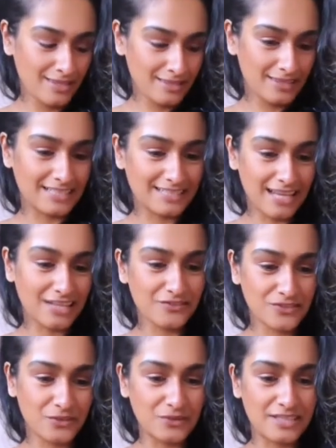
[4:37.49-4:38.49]
This Ten of
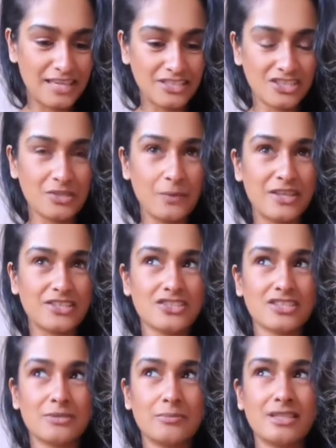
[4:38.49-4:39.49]
Swords energy, where it's
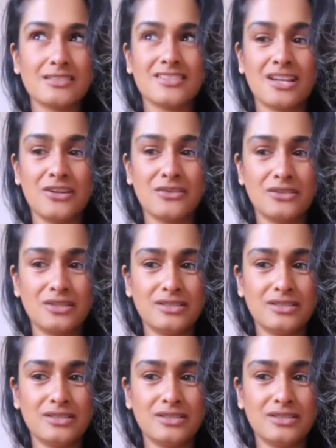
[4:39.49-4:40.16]
just been so,